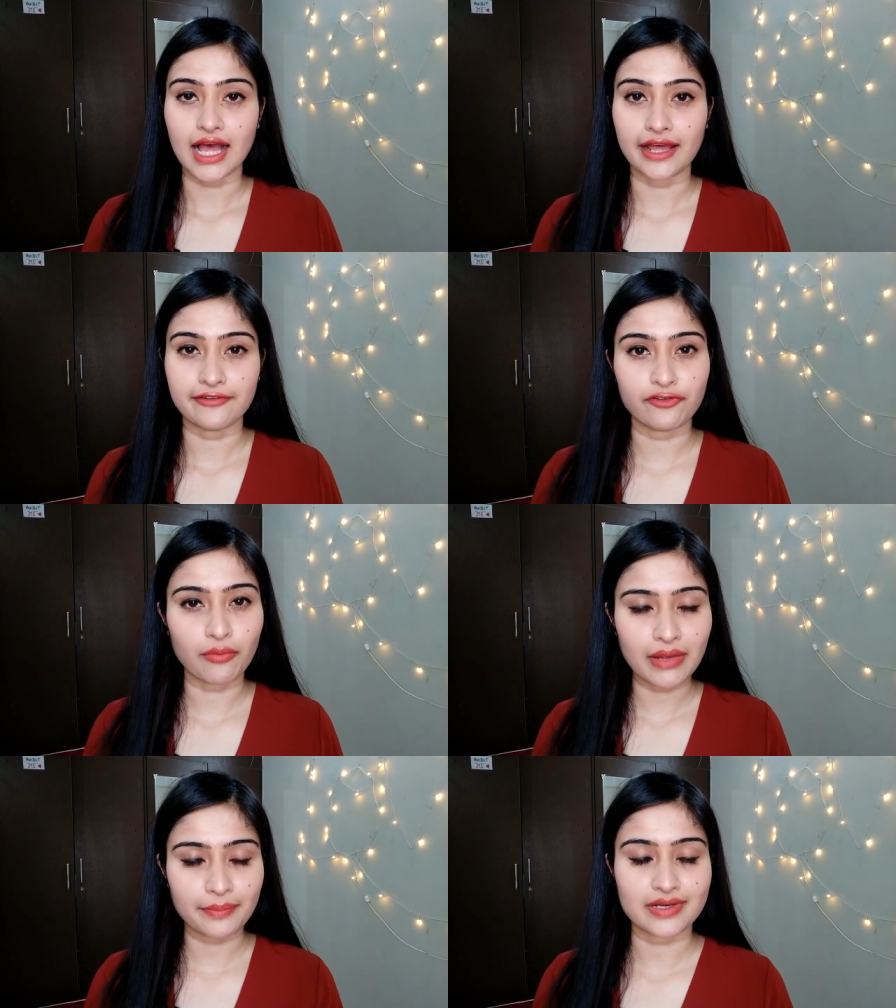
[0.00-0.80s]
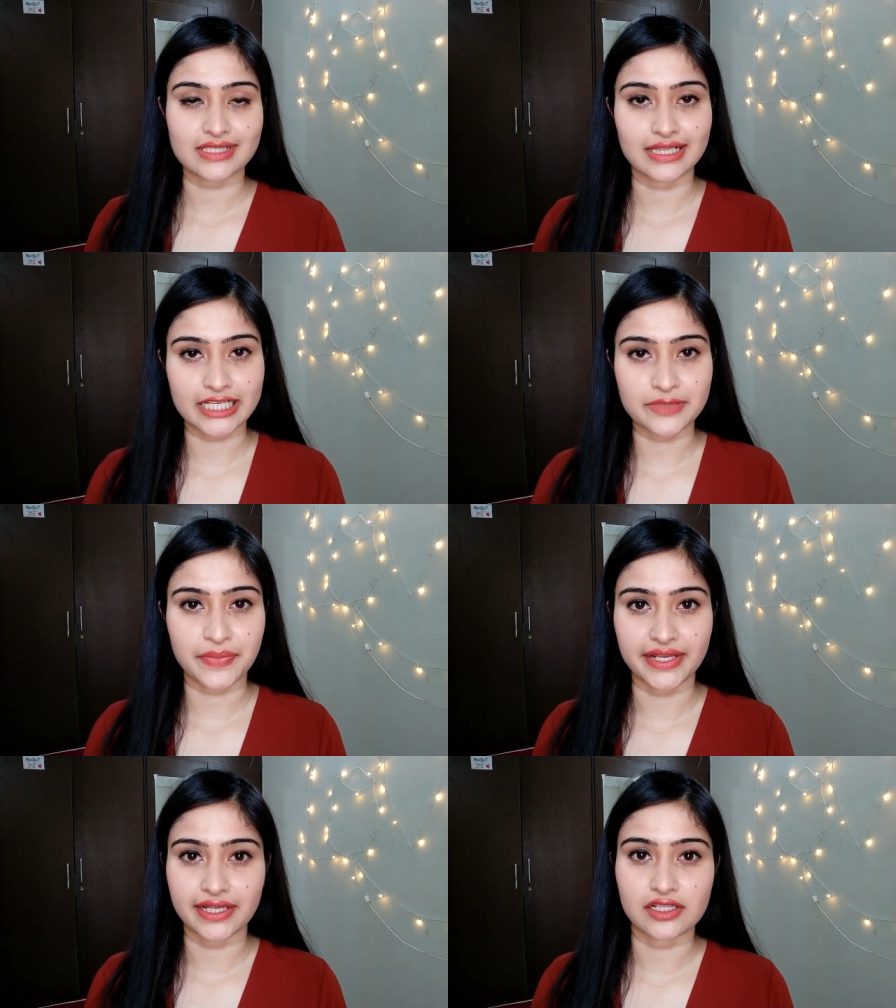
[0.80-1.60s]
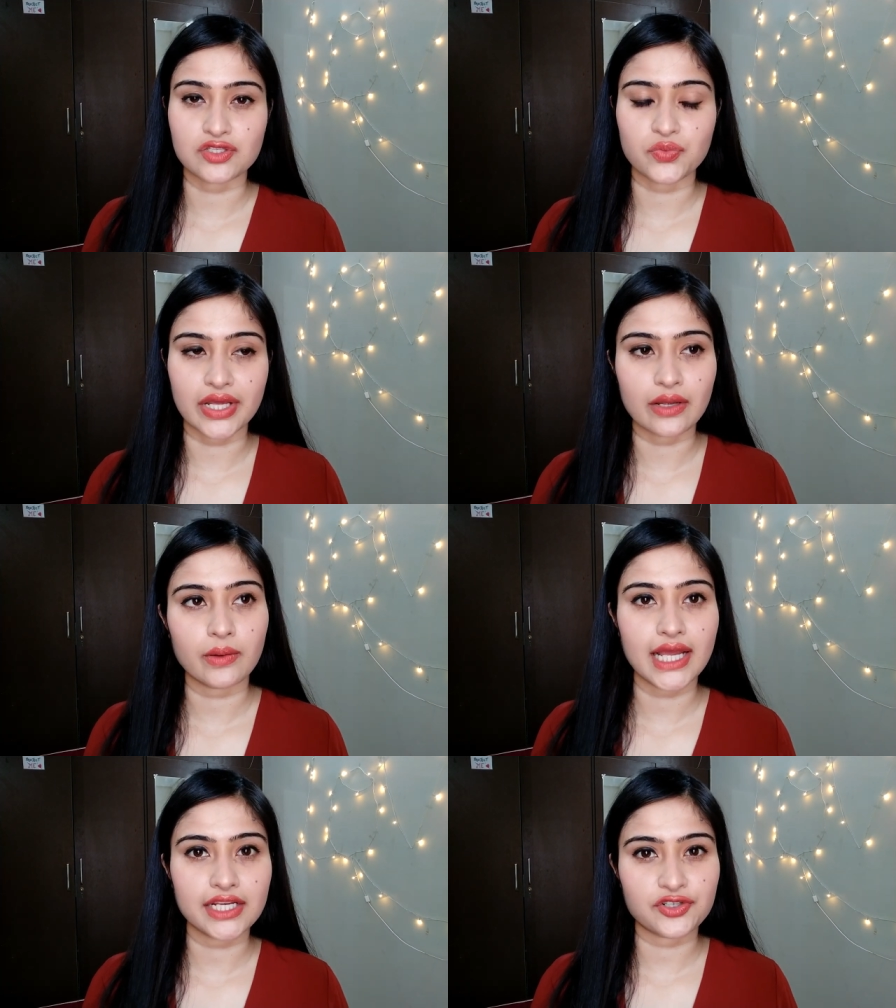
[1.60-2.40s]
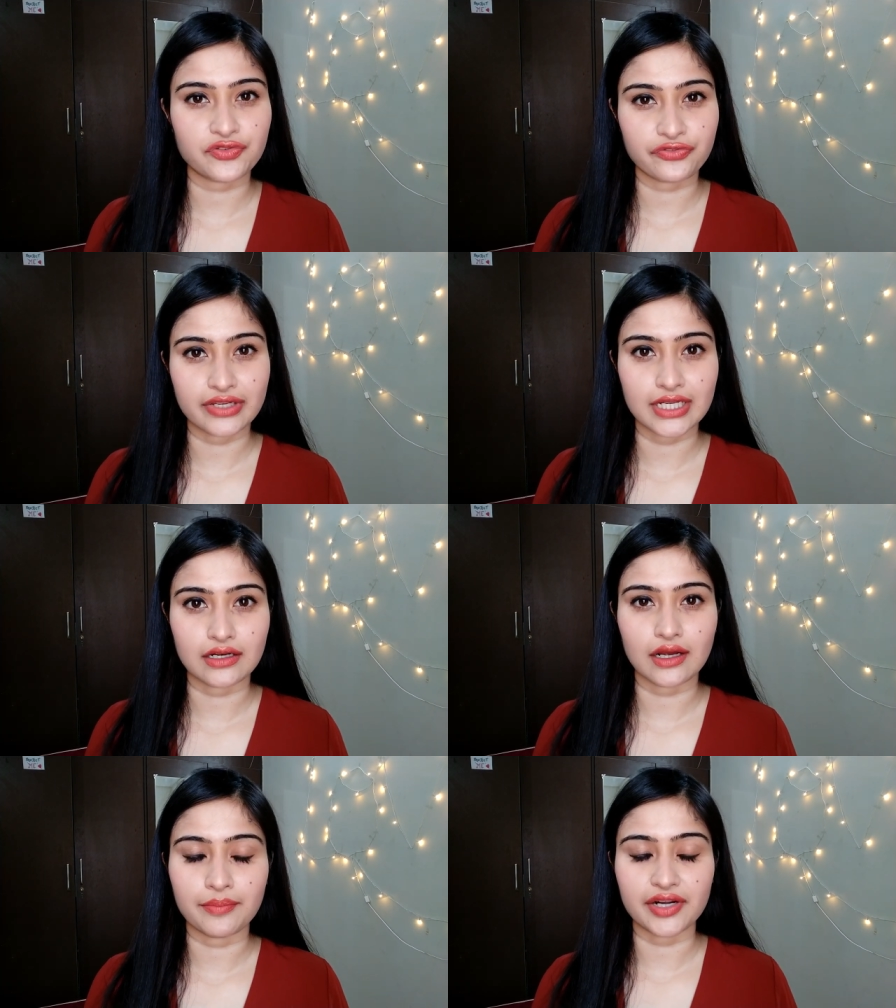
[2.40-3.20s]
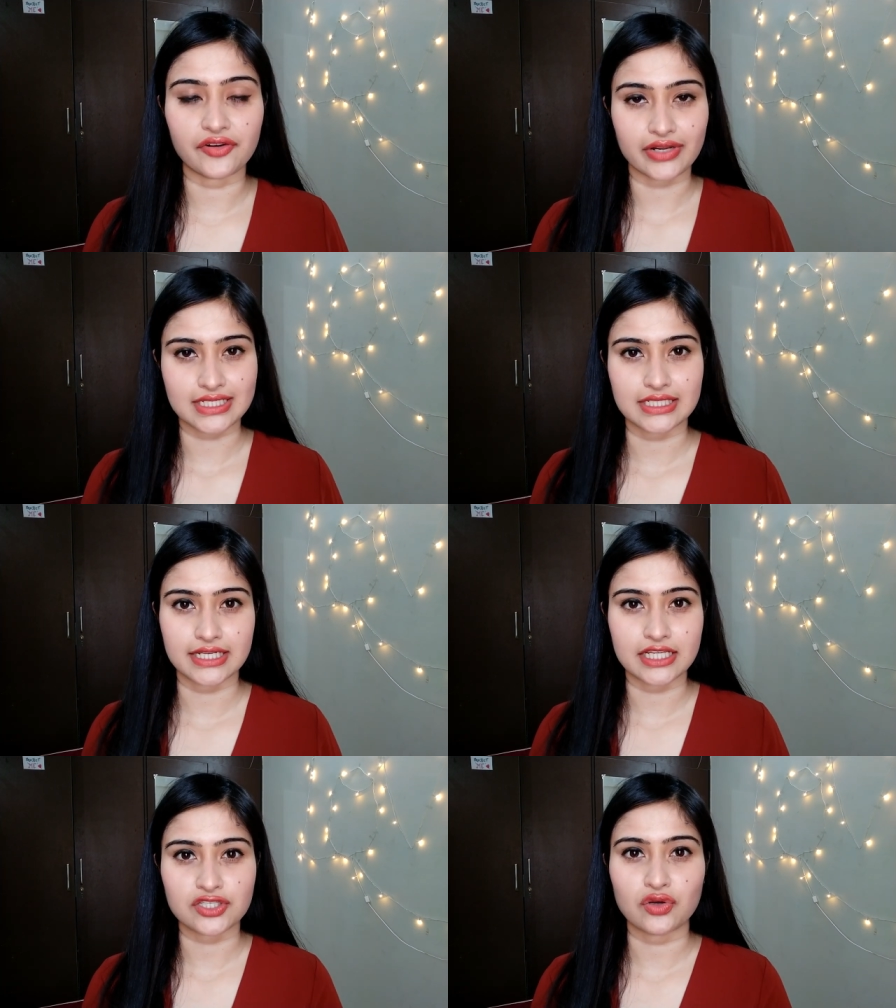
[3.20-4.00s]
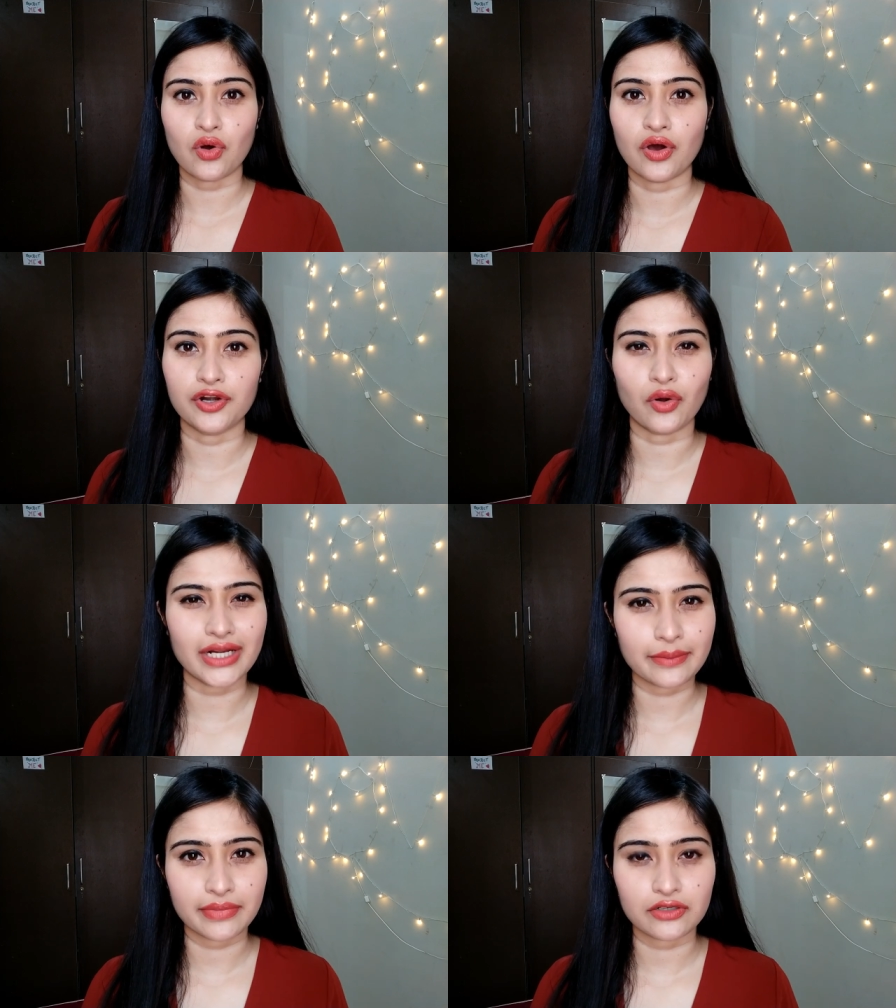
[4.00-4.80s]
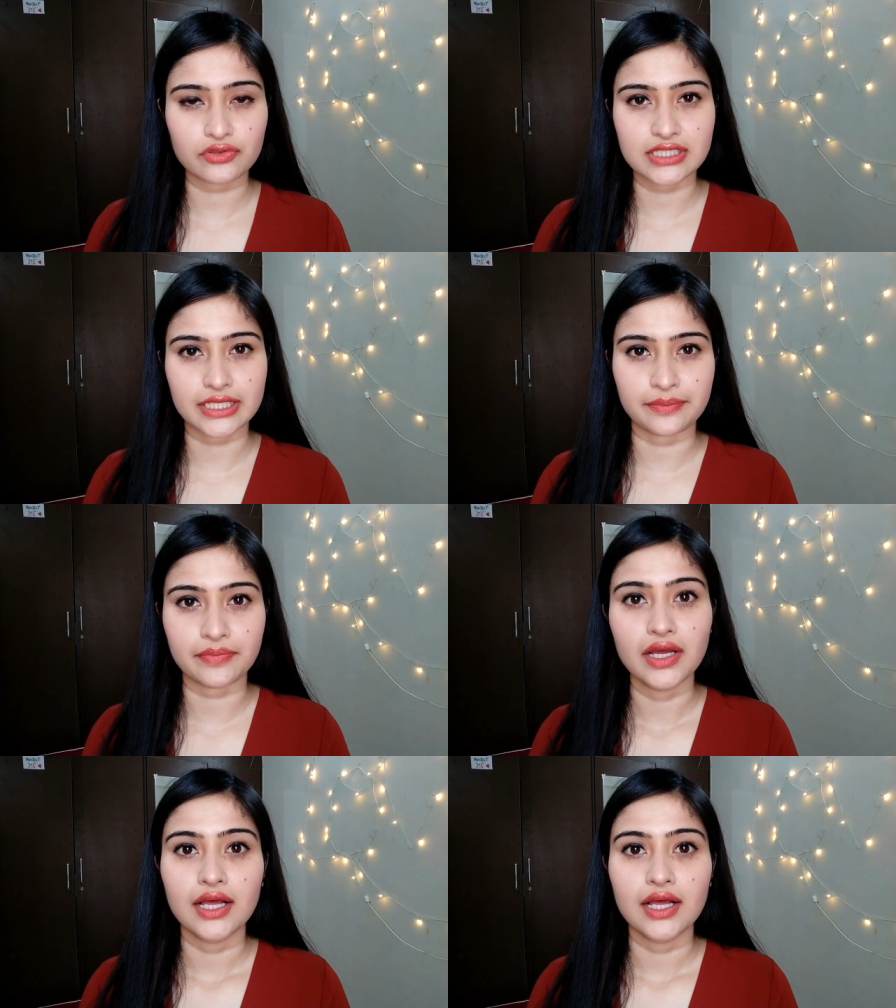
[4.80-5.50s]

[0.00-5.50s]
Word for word: And from my personal experience, whenever I feel a bit restless or not able to sleep,